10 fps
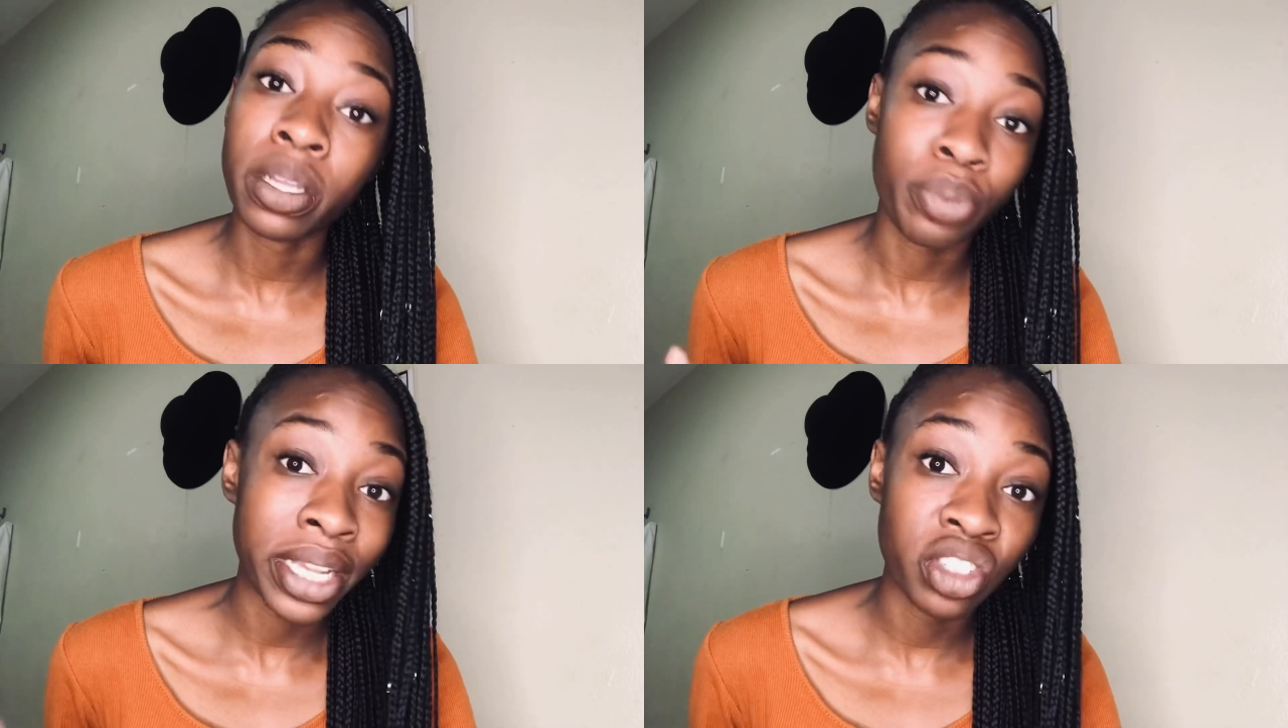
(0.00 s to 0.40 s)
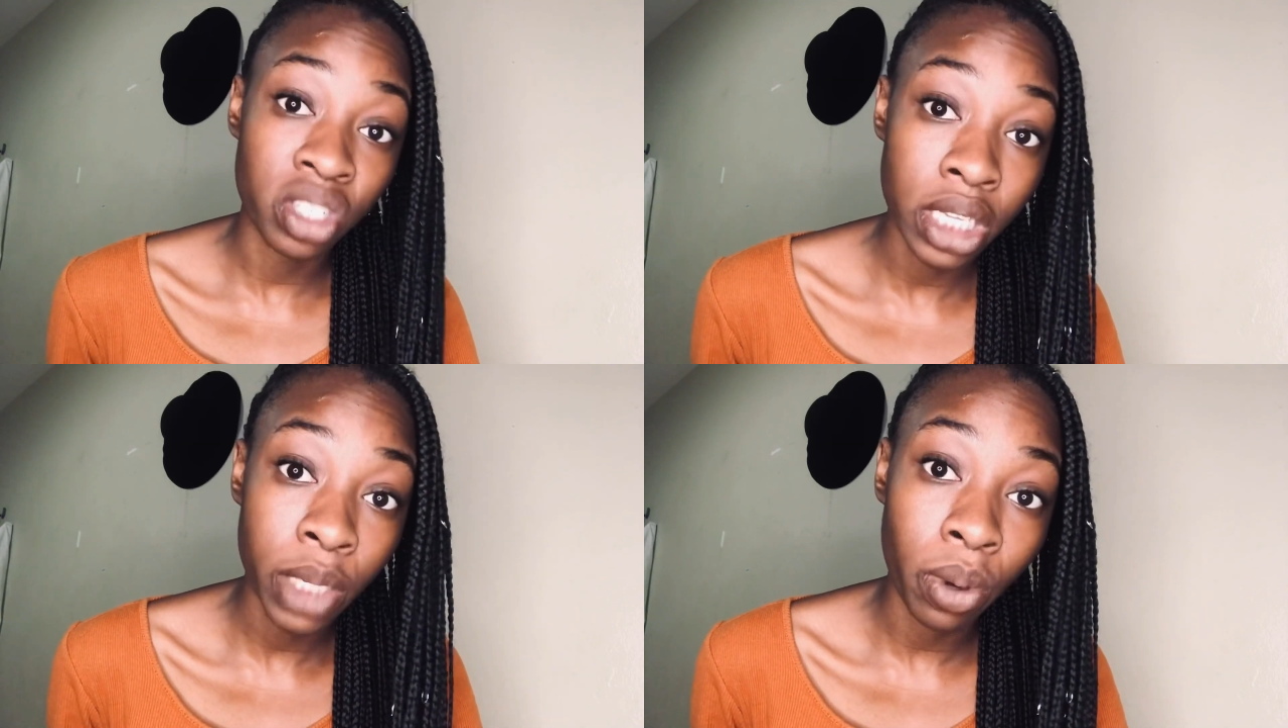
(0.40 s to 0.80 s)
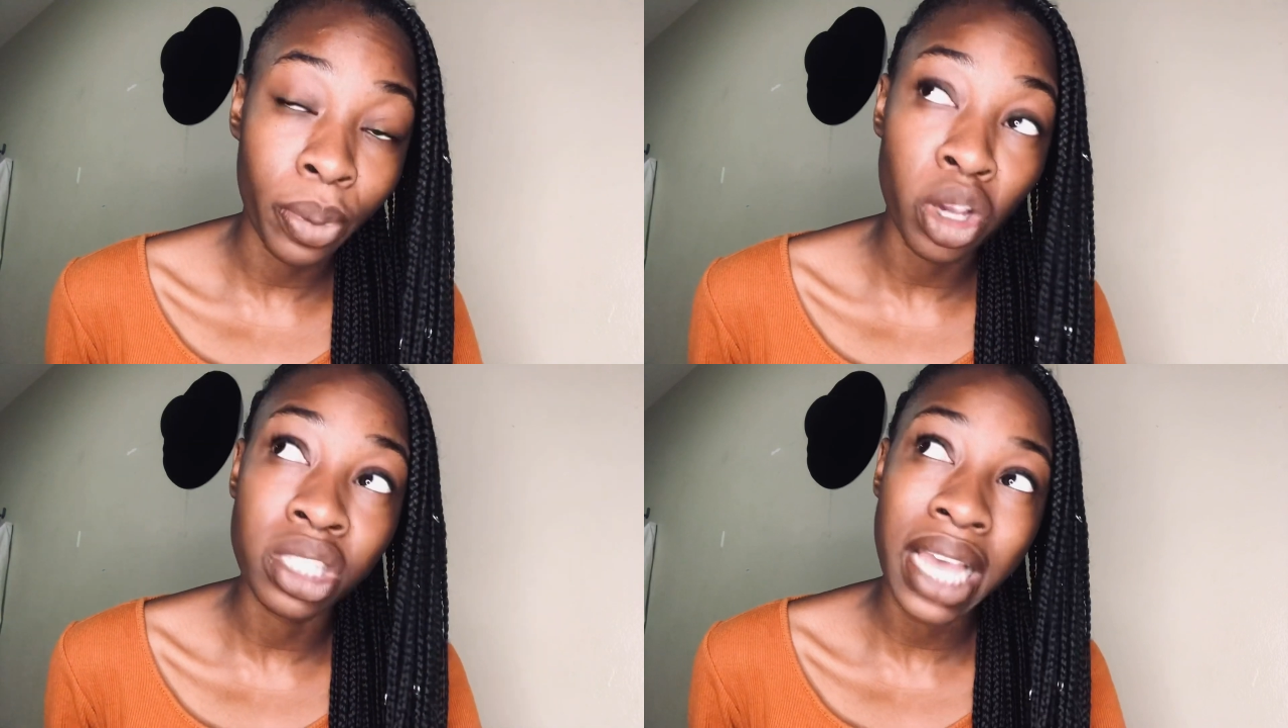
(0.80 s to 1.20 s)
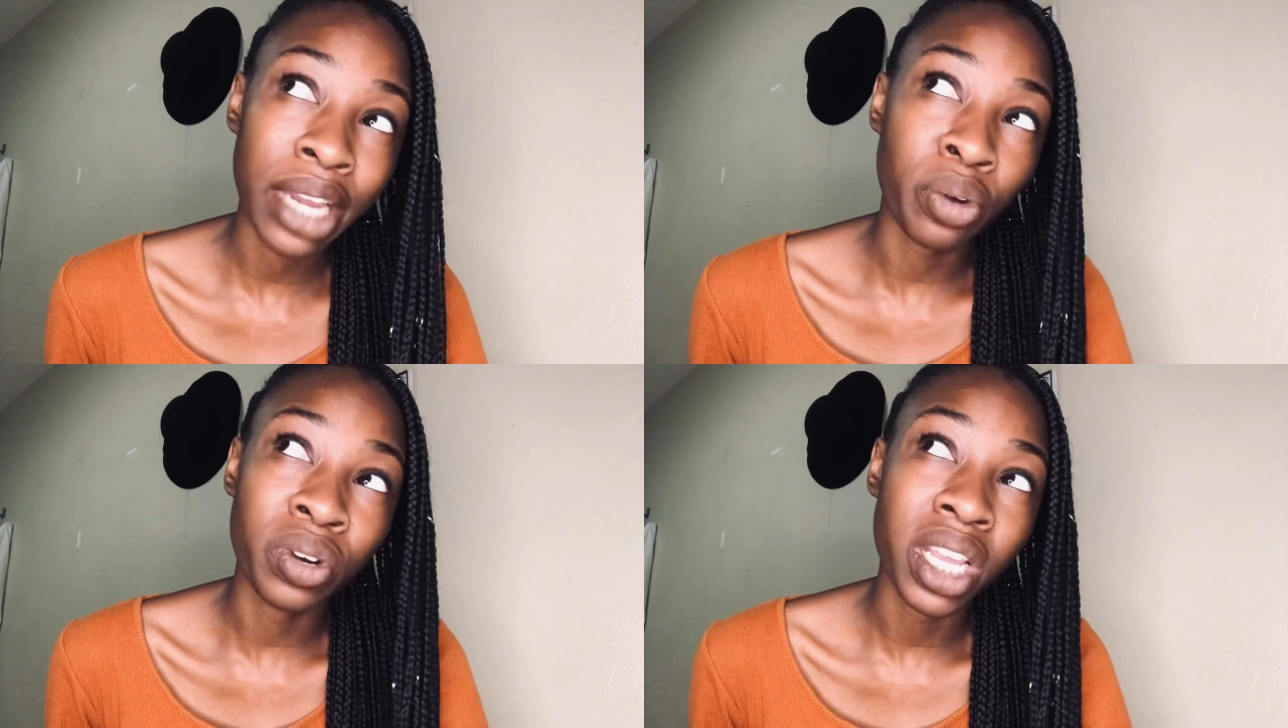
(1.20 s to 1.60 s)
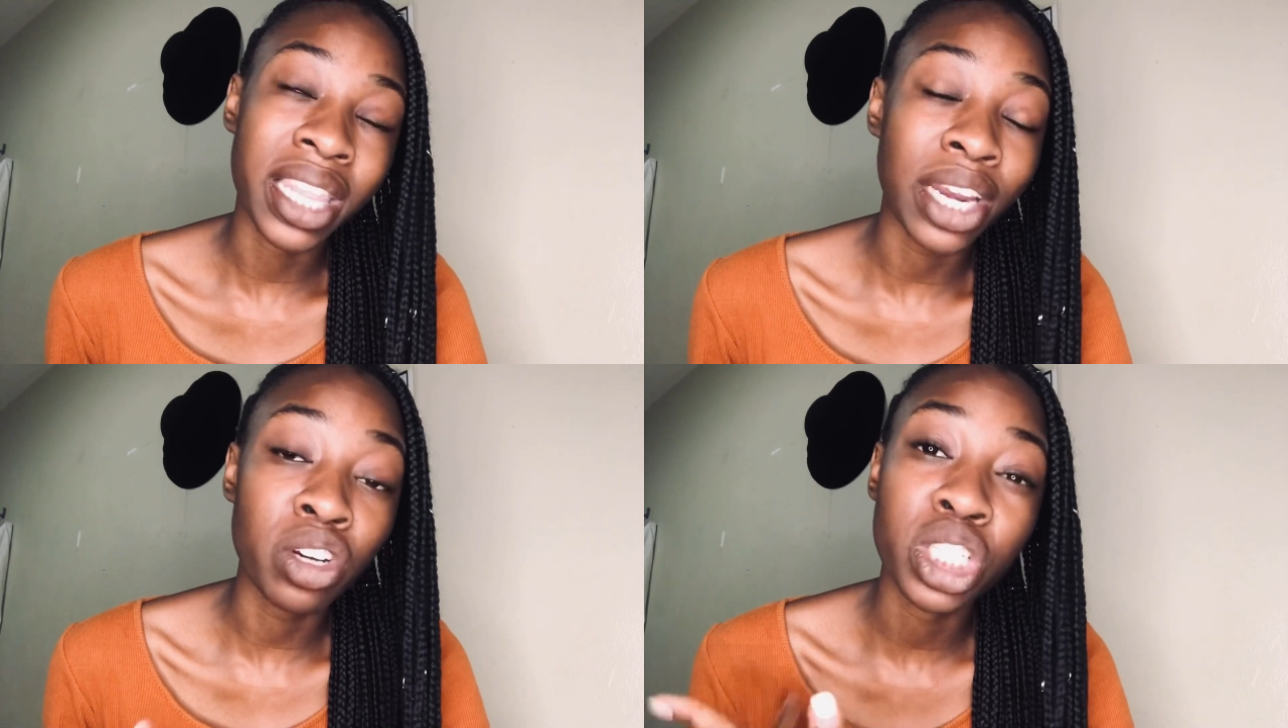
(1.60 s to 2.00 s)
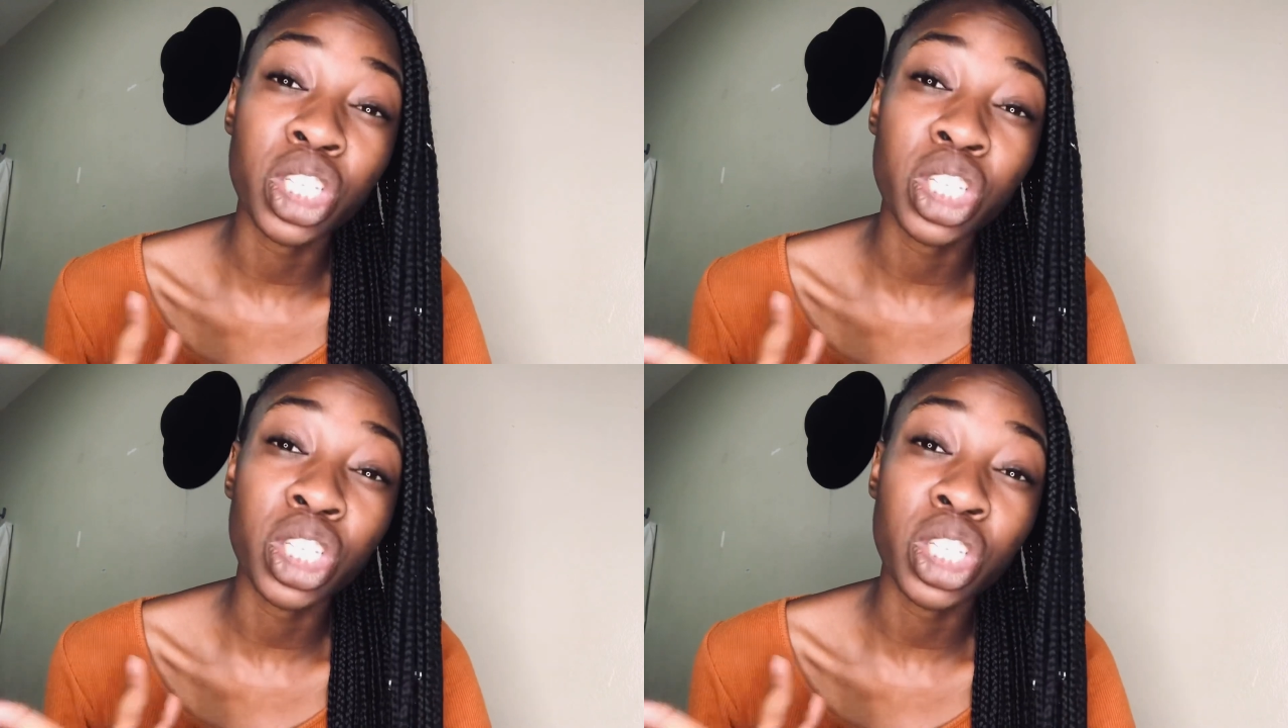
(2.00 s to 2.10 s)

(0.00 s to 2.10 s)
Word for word: Price jeans anymore because I don't they're not